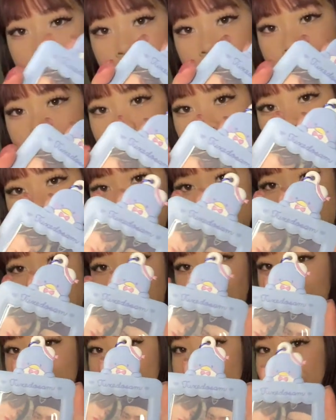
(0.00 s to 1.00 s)
So
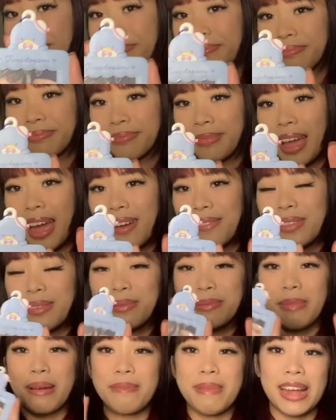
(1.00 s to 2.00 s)
yeah, I have them
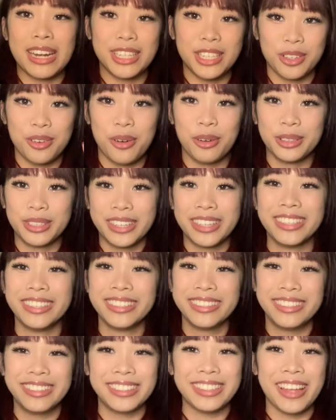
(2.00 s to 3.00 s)
in my matching
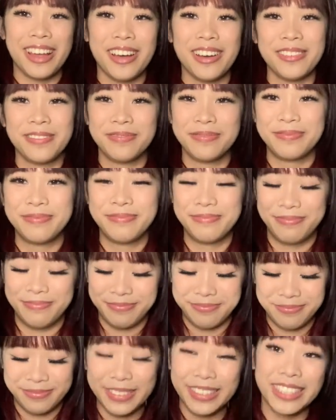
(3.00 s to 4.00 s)
holders, so
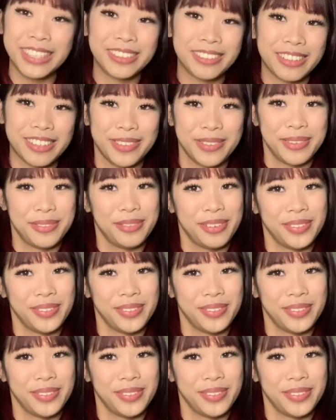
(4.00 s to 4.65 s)
good Christmas for